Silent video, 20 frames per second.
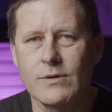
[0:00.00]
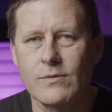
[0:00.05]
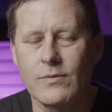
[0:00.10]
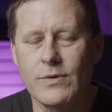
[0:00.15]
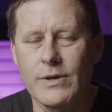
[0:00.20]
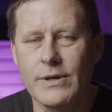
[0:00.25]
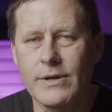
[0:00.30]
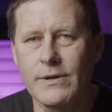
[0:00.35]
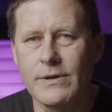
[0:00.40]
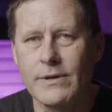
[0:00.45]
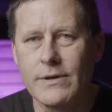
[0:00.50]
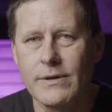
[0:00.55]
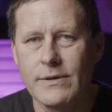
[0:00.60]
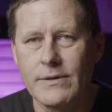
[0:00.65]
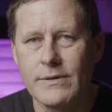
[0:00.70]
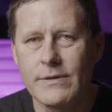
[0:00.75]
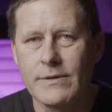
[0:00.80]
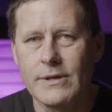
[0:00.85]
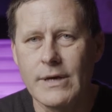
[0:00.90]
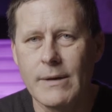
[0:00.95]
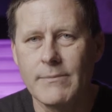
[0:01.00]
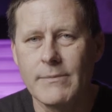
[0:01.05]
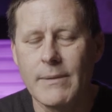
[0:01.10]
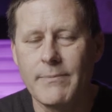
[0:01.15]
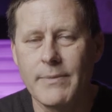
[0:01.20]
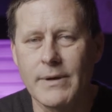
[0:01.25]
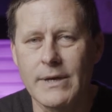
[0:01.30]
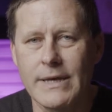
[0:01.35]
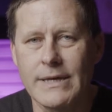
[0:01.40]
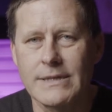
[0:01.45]
that we come
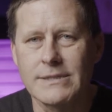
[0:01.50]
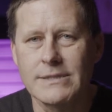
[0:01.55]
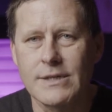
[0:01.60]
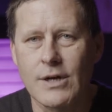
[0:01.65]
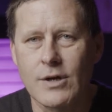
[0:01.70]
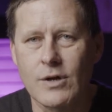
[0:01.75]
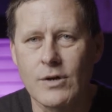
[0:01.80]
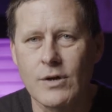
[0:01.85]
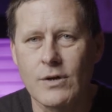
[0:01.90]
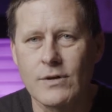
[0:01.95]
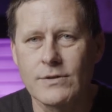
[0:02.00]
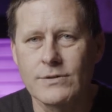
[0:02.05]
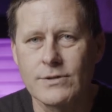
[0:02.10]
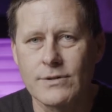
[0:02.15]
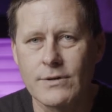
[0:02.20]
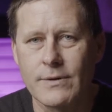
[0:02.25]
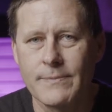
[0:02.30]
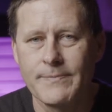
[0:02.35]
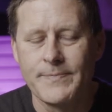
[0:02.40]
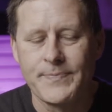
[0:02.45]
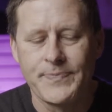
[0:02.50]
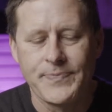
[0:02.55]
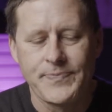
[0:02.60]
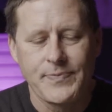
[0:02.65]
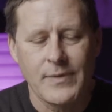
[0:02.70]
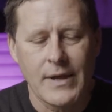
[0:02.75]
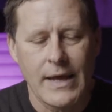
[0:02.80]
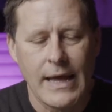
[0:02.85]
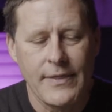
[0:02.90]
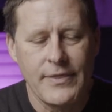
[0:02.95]
up against in our culture,
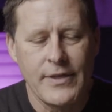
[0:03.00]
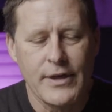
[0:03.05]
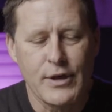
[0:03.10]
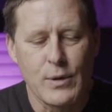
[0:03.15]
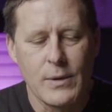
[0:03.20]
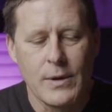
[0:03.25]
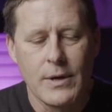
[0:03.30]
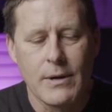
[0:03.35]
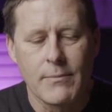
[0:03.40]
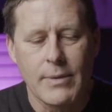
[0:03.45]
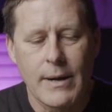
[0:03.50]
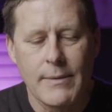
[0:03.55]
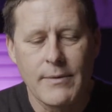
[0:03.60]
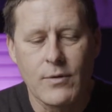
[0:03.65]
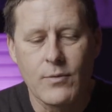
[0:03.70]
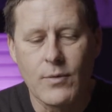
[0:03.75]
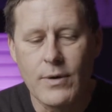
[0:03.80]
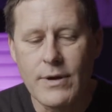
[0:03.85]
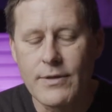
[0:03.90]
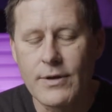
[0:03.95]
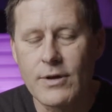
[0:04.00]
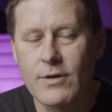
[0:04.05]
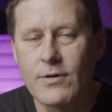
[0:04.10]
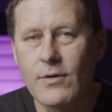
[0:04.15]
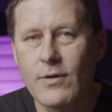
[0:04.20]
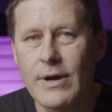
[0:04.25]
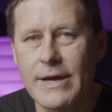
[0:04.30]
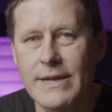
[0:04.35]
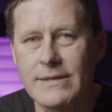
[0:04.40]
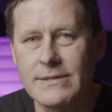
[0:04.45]
I think probably one of the
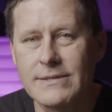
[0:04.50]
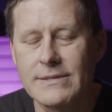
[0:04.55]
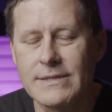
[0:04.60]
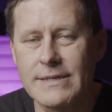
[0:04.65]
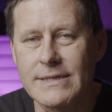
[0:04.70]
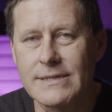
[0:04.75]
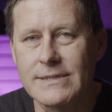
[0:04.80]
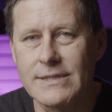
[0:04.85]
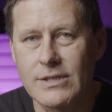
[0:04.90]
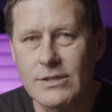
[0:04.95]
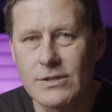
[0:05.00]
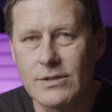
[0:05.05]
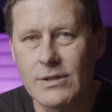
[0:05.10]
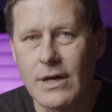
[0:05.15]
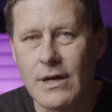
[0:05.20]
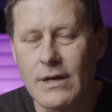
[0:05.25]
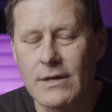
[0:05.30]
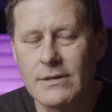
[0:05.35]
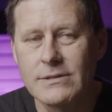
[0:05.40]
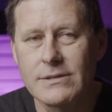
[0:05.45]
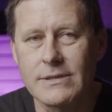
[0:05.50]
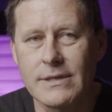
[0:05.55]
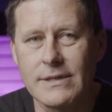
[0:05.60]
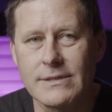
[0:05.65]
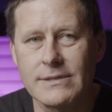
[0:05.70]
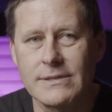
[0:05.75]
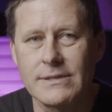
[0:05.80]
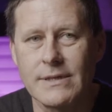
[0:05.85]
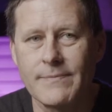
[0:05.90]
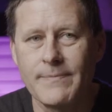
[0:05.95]
greatest things that's lost
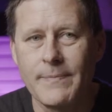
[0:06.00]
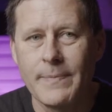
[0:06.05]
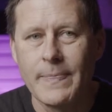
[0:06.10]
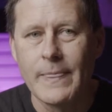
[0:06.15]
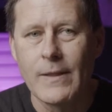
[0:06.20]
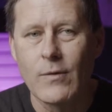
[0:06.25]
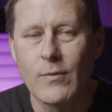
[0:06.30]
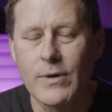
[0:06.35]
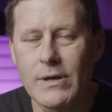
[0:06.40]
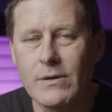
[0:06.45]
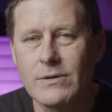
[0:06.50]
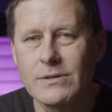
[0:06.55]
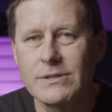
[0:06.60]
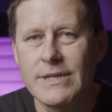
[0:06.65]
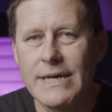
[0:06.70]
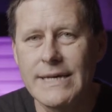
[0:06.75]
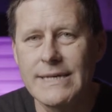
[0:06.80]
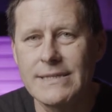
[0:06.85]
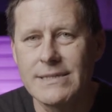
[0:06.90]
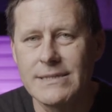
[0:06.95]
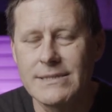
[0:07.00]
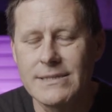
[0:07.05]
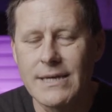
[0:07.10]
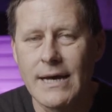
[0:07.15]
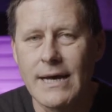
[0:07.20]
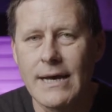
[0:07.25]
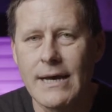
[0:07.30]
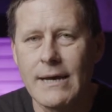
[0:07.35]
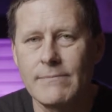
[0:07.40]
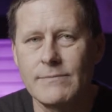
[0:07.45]
is that we don't take the
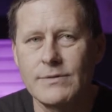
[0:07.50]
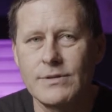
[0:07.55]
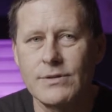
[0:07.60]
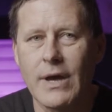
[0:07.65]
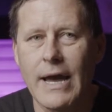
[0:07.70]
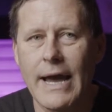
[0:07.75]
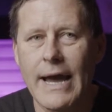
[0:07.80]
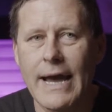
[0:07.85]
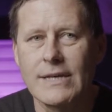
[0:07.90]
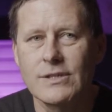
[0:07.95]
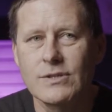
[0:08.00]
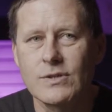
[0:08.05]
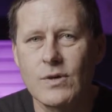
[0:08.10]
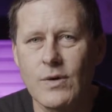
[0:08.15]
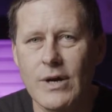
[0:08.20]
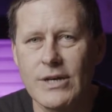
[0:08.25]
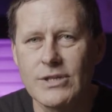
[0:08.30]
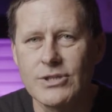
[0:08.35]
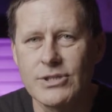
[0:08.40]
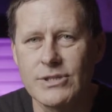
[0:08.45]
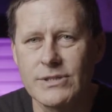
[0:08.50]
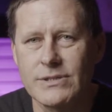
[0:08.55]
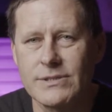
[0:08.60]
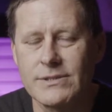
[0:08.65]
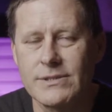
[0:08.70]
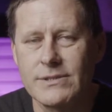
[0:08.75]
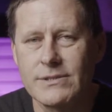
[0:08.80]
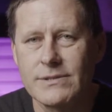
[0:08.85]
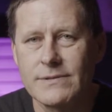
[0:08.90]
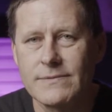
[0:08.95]
time to ask
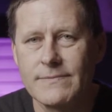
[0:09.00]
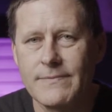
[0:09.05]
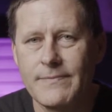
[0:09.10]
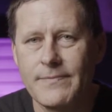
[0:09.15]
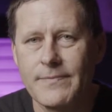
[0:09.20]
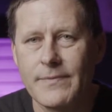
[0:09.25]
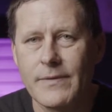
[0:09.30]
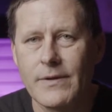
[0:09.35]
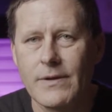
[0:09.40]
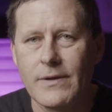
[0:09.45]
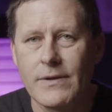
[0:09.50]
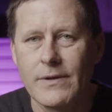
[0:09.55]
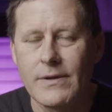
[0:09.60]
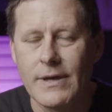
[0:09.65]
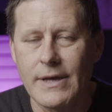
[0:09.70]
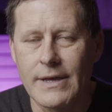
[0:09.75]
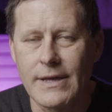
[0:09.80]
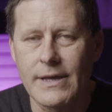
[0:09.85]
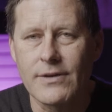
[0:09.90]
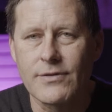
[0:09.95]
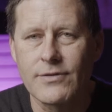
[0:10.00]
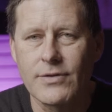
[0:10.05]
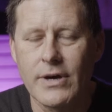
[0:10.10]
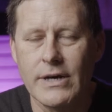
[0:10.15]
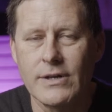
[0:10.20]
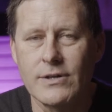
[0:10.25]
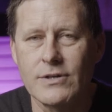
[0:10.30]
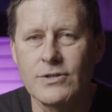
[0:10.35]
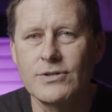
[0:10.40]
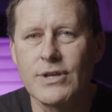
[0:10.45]
questions and get to
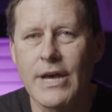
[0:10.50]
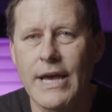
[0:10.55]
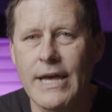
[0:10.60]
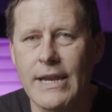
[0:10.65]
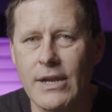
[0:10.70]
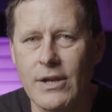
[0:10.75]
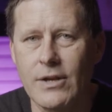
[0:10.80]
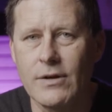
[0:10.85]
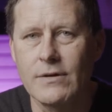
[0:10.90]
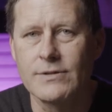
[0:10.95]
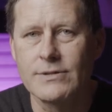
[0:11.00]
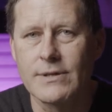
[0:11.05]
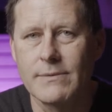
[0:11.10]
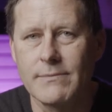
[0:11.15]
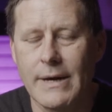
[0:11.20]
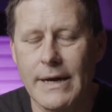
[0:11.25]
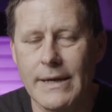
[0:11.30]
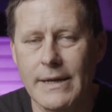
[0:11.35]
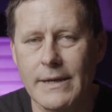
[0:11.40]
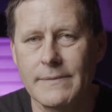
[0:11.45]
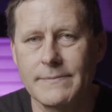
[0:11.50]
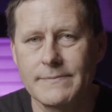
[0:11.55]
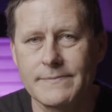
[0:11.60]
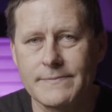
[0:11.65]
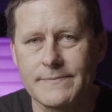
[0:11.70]
understand and know somebody.